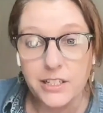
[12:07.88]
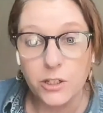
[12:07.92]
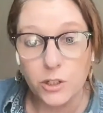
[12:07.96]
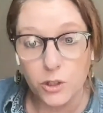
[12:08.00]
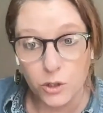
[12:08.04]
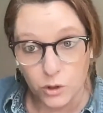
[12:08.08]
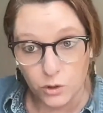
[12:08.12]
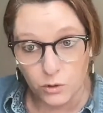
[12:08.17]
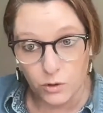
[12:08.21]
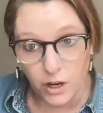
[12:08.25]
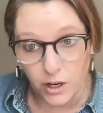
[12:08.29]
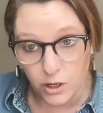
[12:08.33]
need to
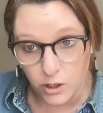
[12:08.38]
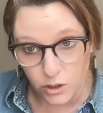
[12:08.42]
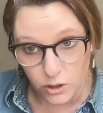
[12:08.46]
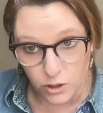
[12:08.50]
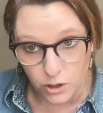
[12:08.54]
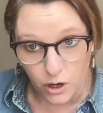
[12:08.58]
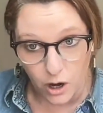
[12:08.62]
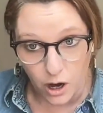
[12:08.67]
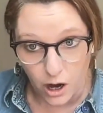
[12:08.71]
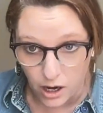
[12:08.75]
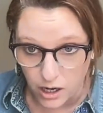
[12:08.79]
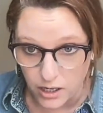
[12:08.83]

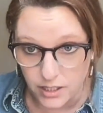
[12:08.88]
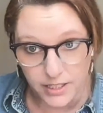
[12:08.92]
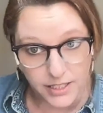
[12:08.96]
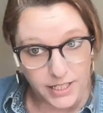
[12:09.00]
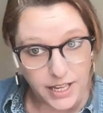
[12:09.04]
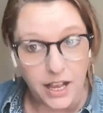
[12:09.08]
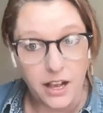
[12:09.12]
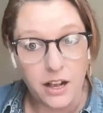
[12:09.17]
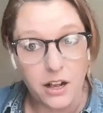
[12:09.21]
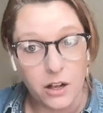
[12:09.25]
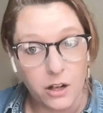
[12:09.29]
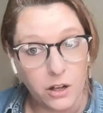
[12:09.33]
structure
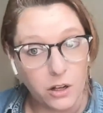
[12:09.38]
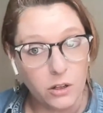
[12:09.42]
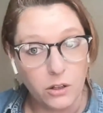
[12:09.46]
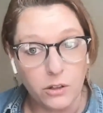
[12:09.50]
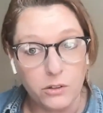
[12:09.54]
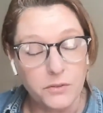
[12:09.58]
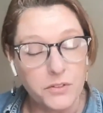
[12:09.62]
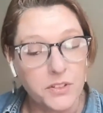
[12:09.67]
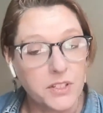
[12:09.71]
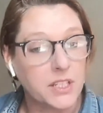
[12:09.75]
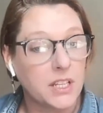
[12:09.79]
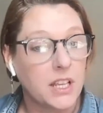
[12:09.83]

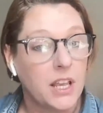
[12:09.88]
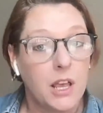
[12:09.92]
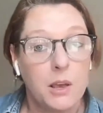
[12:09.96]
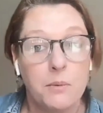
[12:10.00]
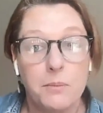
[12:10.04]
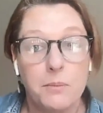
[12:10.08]
ourselves. Yeah.